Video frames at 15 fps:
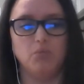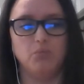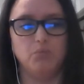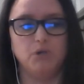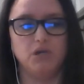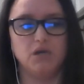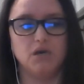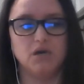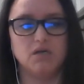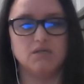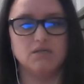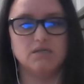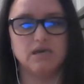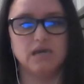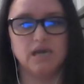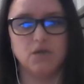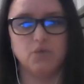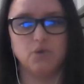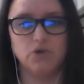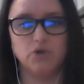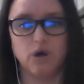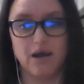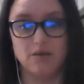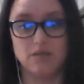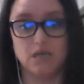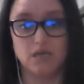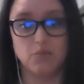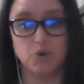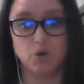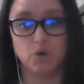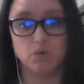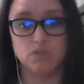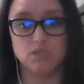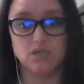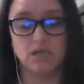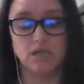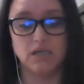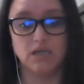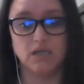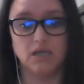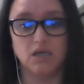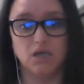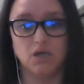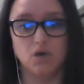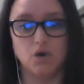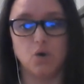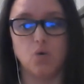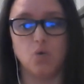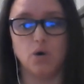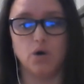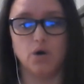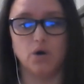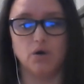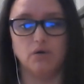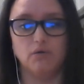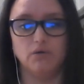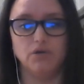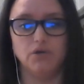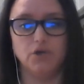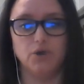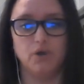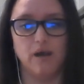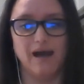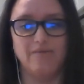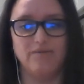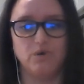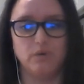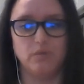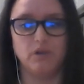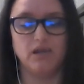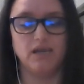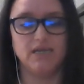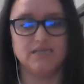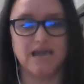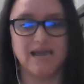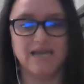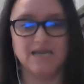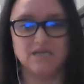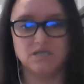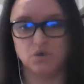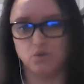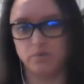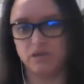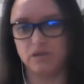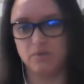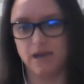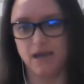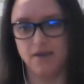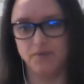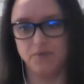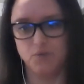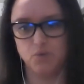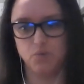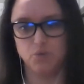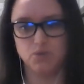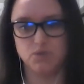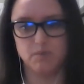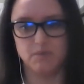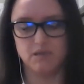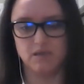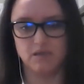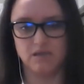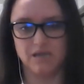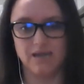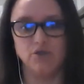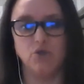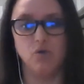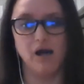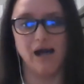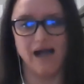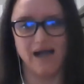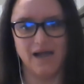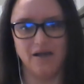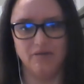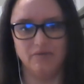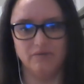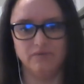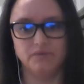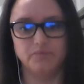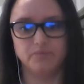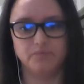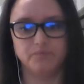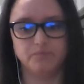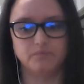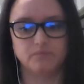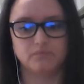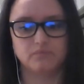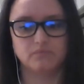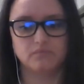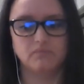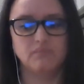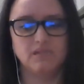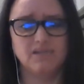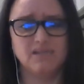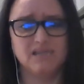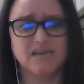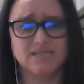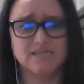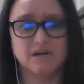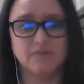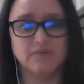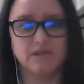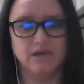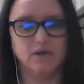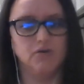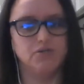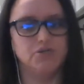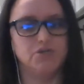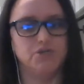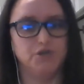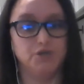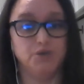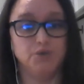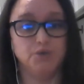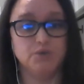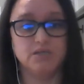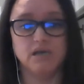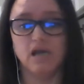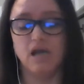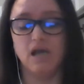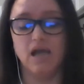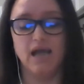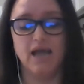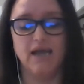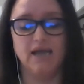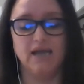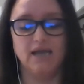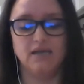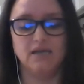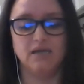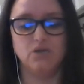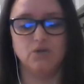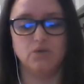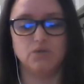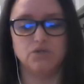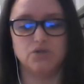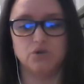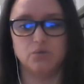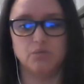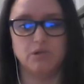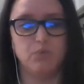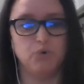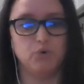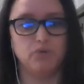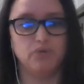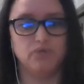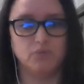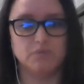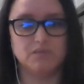Because then when your housekeeper goes to clean, or you have to replace a hand soap in the bathroom or something like that, you'll have that stuff there to use, and it'll deter people from